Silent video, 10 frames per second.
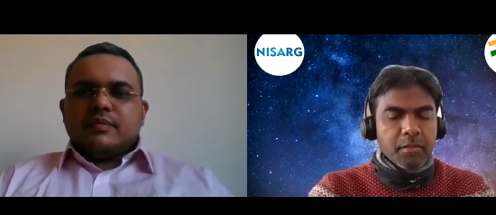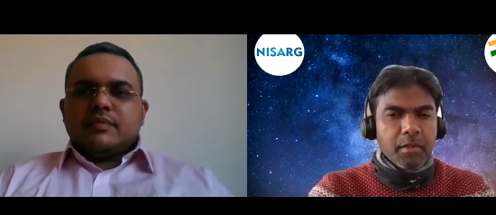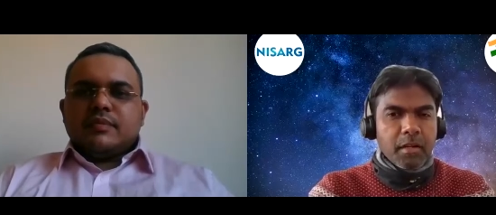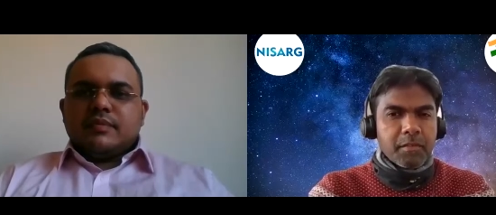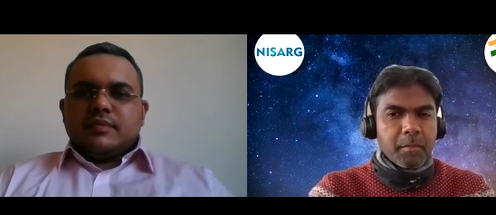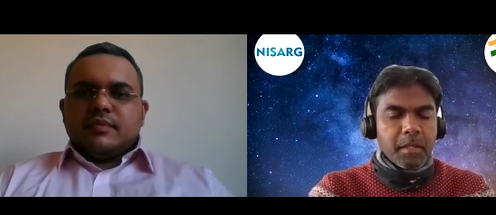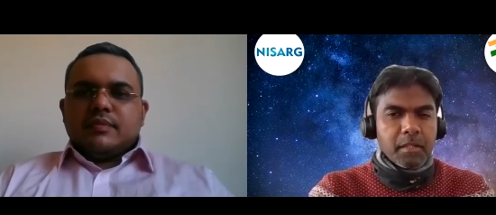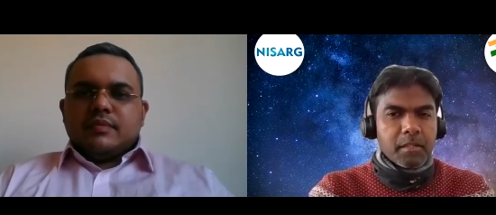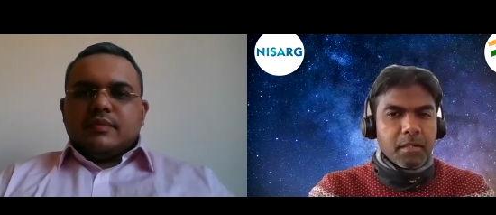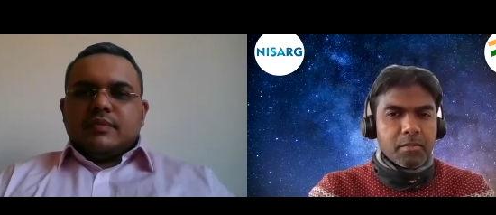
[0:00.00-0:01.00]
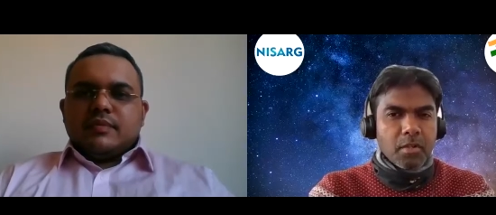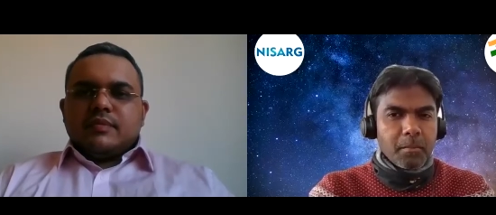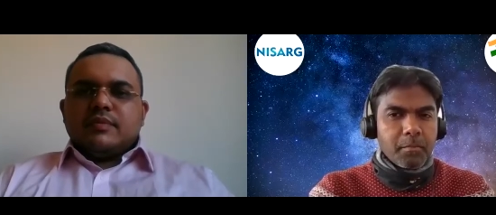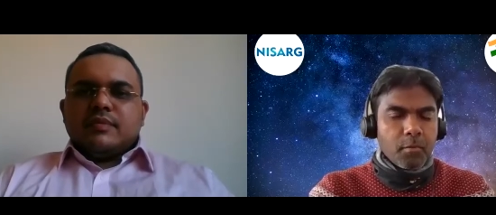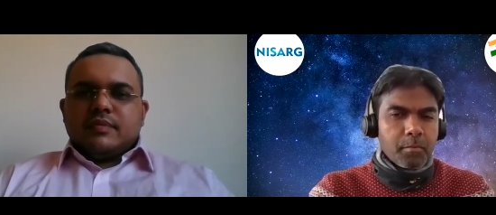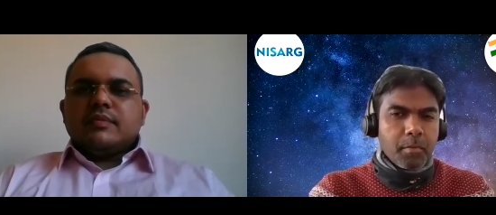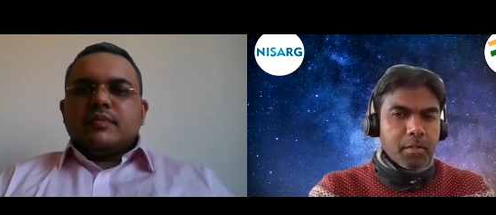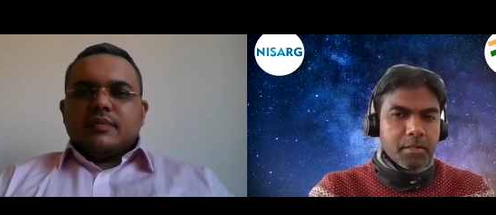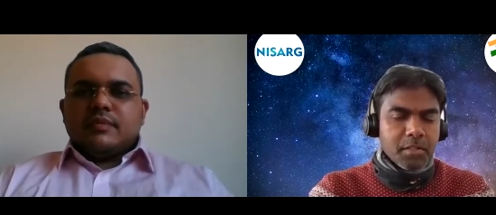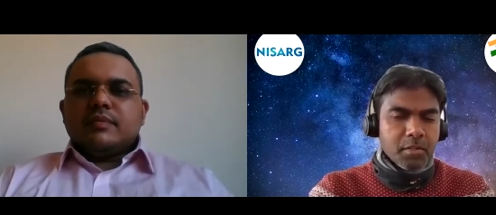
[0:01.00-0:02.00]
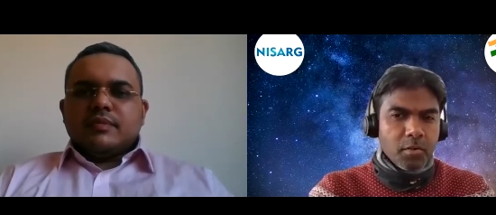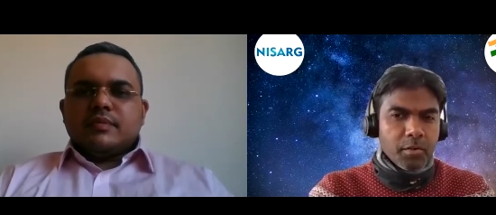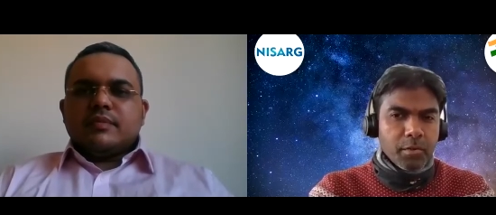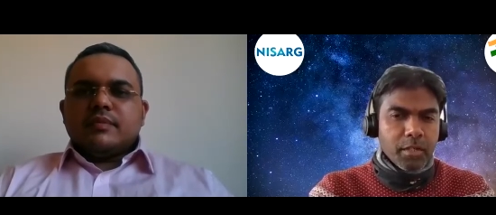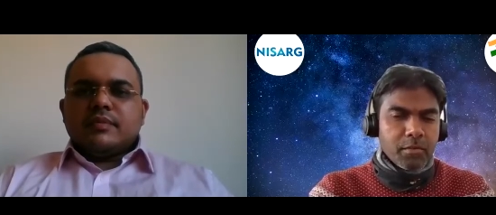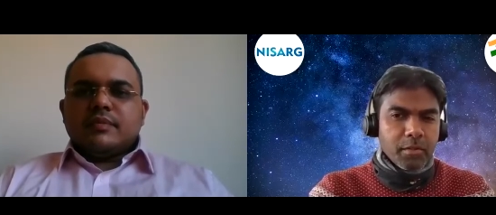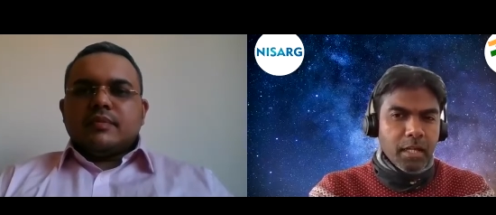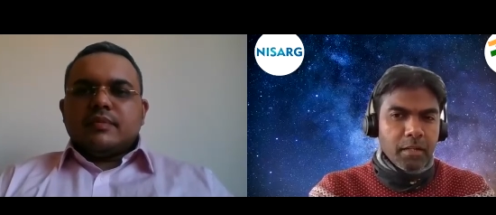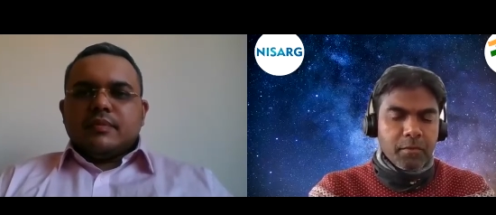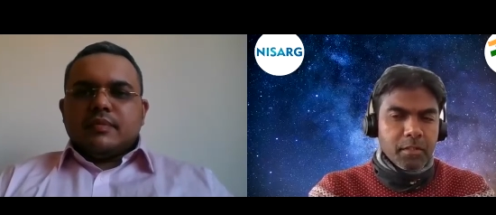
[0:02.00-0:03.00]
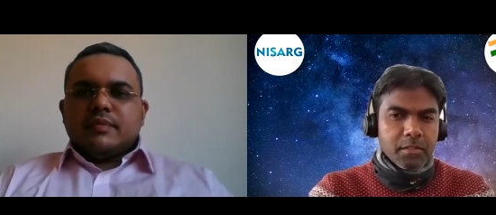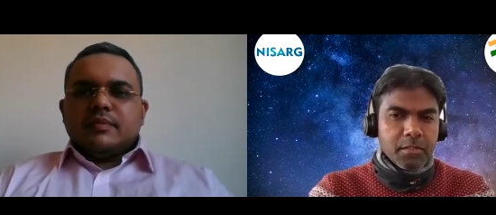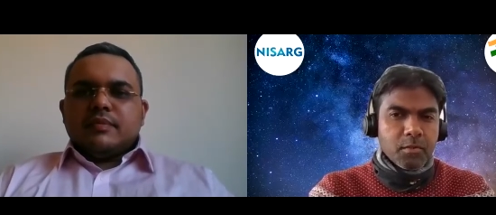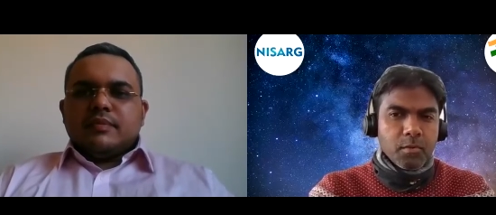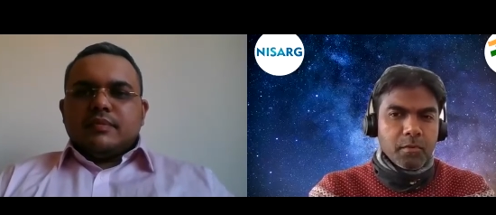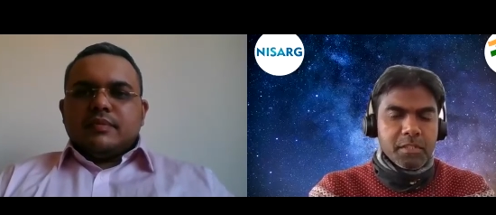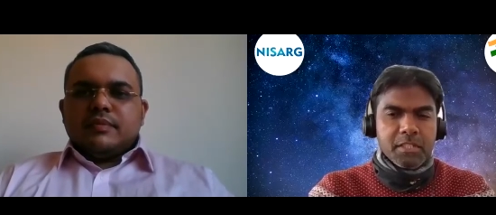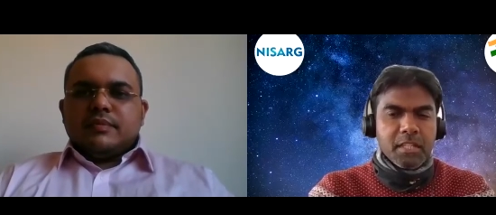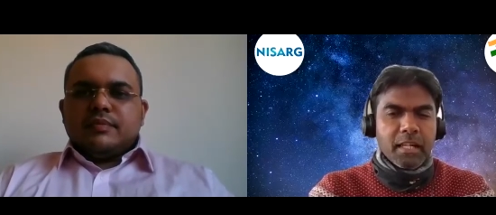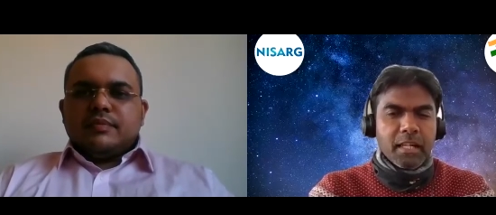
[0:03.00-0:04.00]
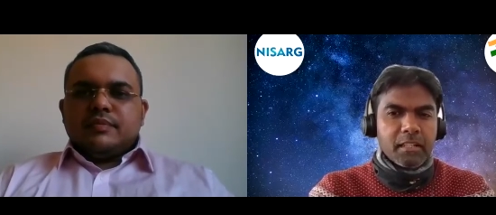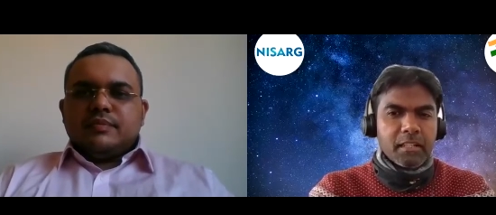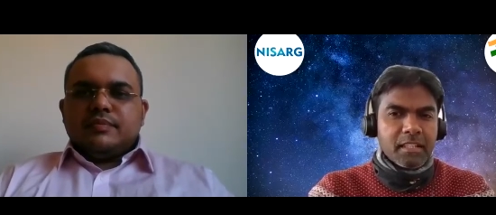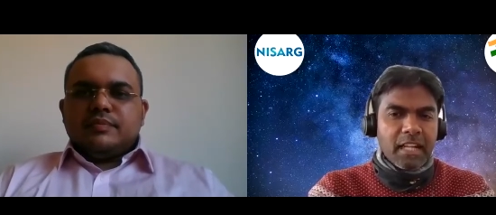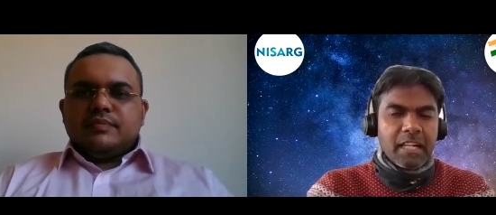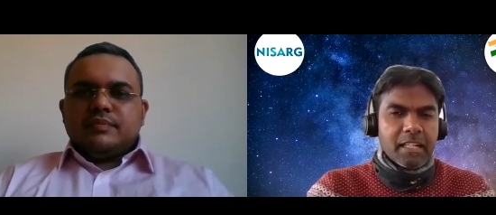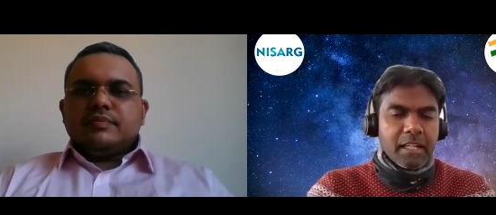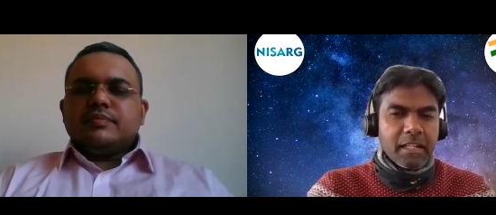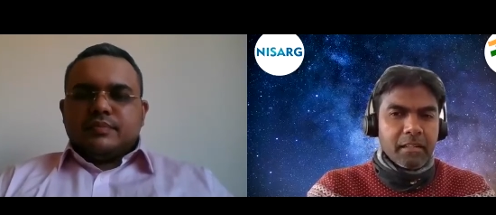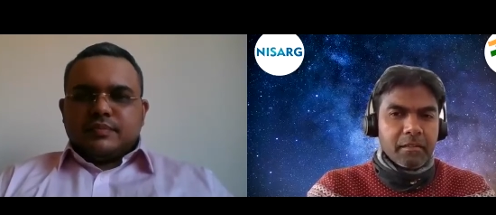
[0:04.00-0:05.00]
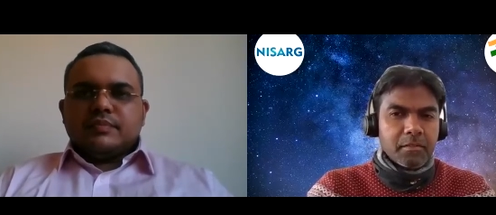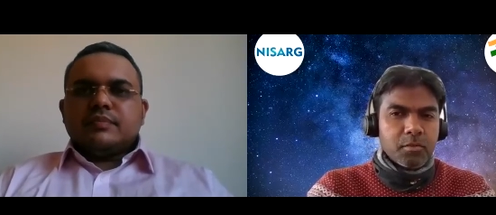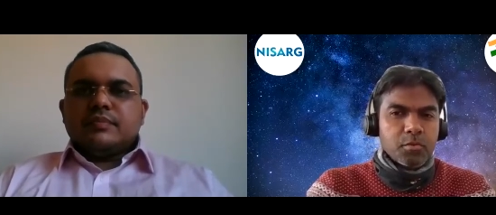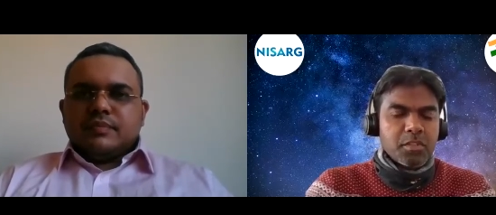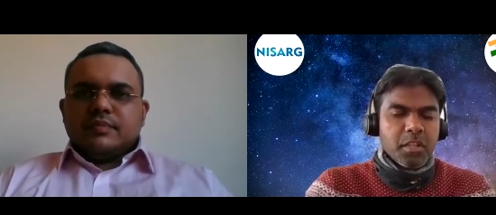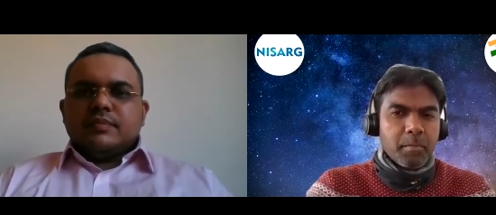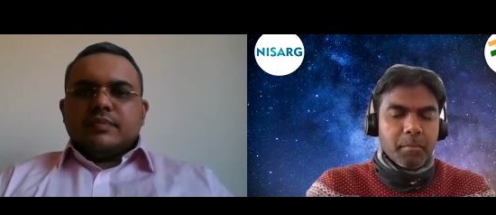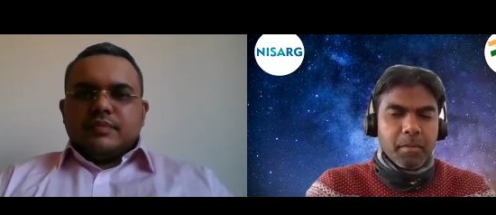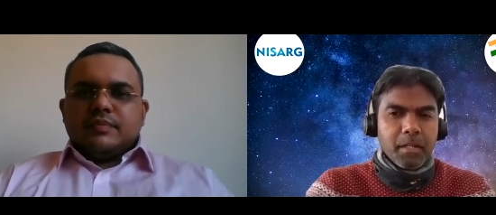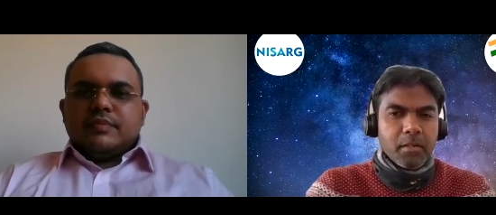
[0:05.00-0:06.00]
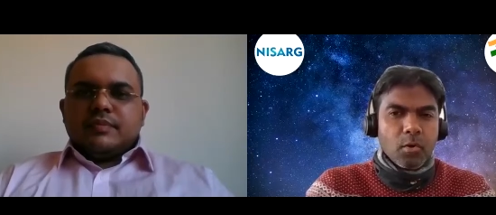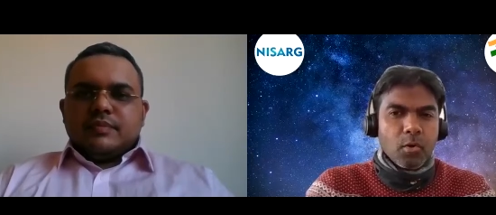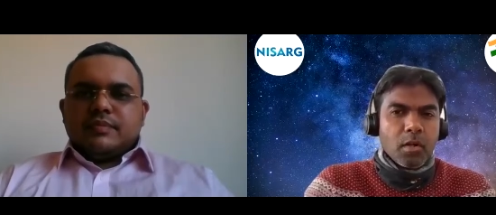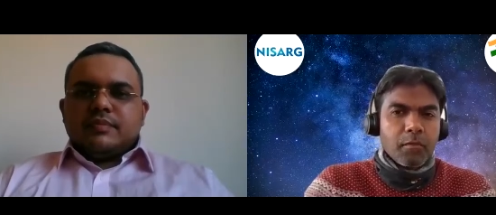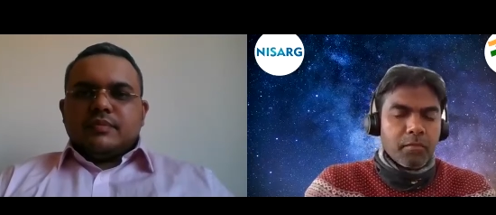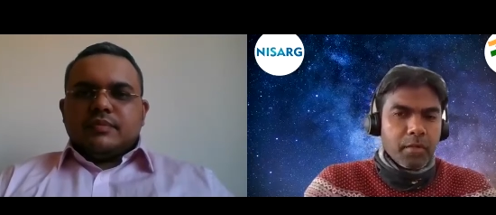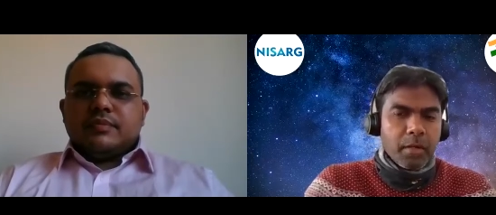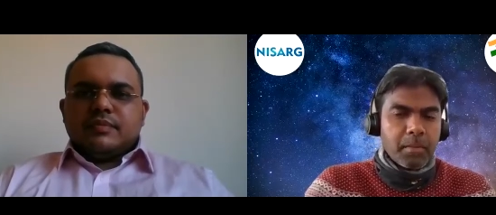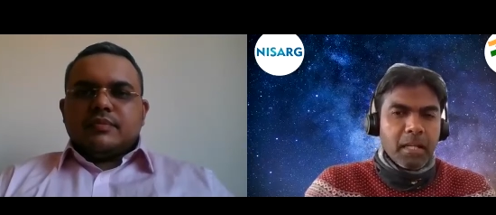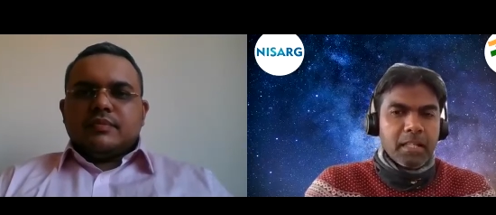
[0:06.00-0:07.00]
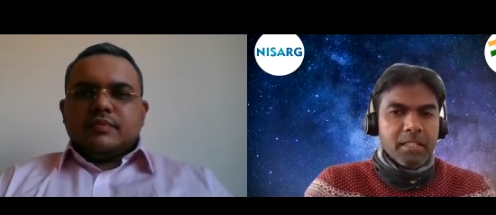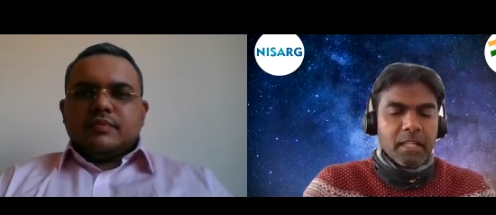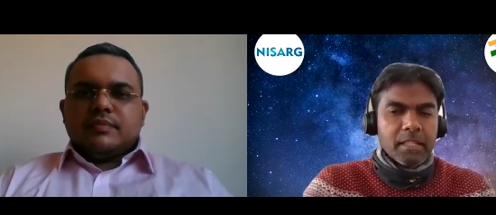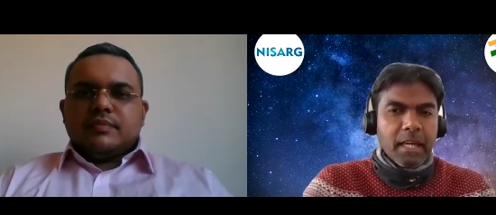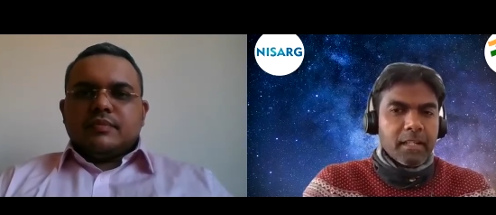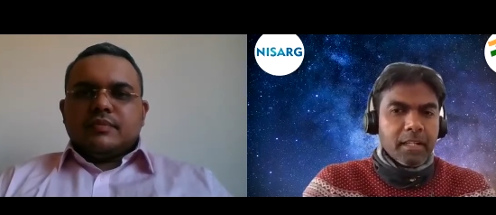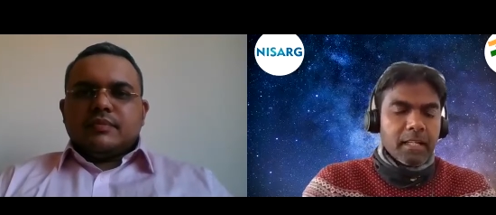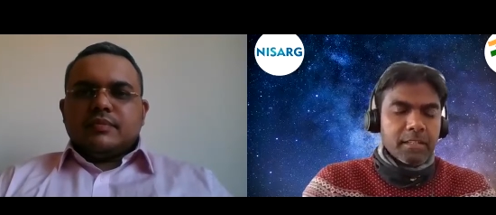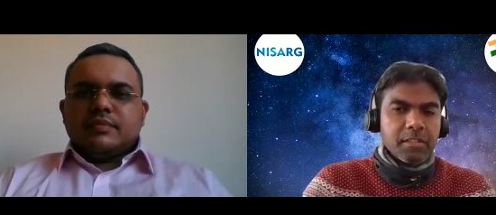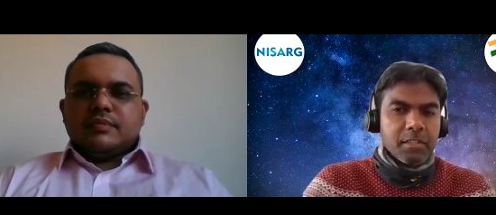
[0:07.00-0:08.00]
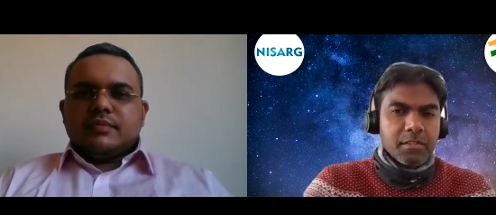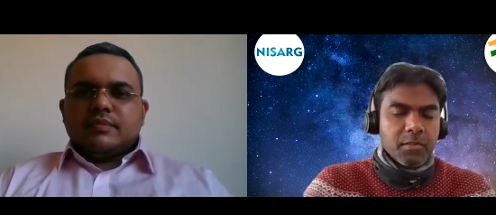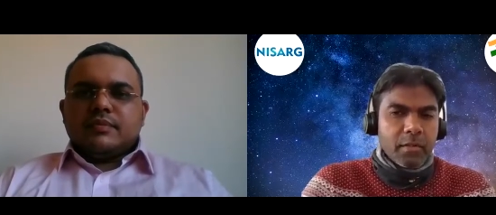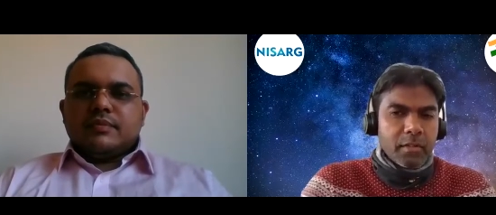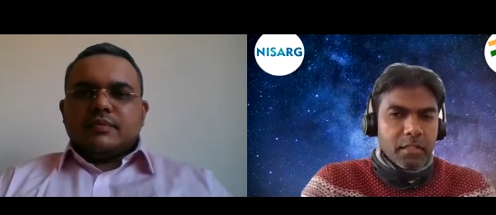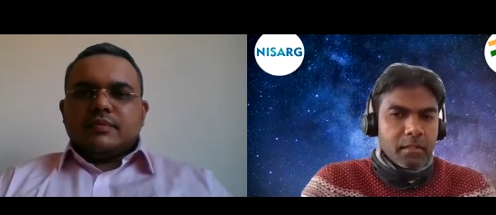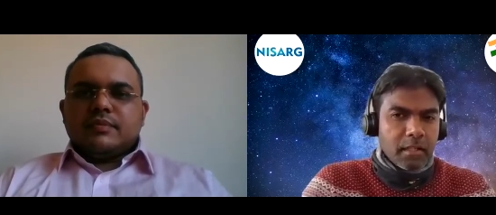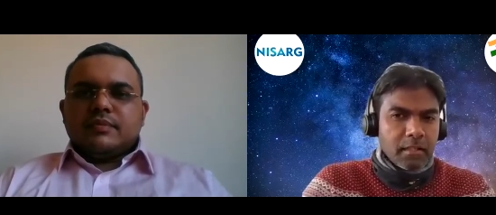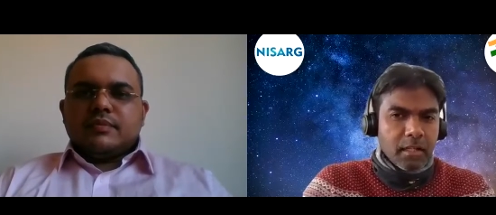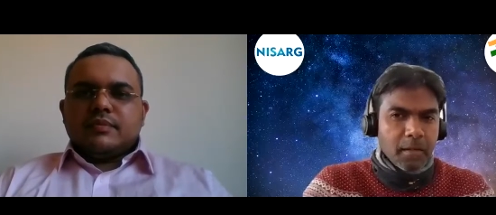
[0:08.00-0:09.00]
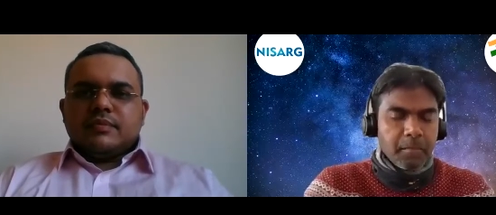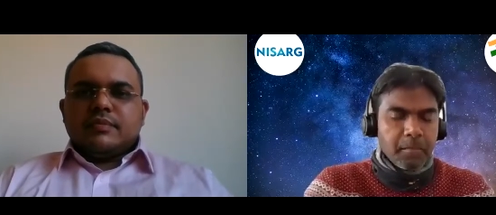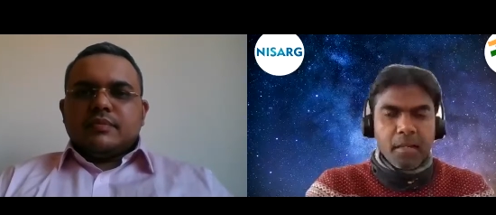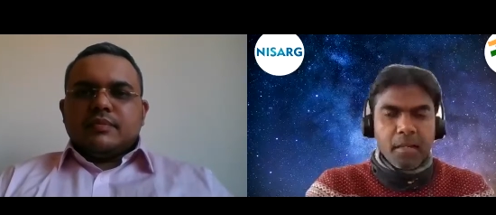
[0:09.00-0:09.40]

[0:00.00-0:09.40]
Speaker 1: you have to be the top 1.0 you need to get for the school which is like rarely two three people in whole of a place can get actually so the, the